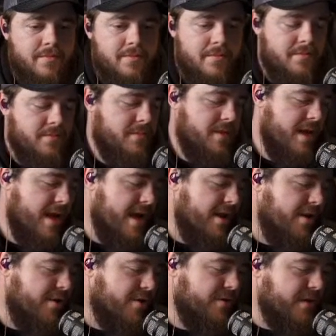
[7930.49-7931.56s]
I haven't been
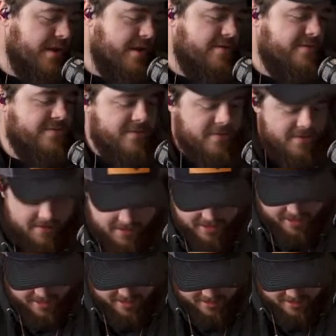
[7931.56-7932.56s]
out as leave. You don't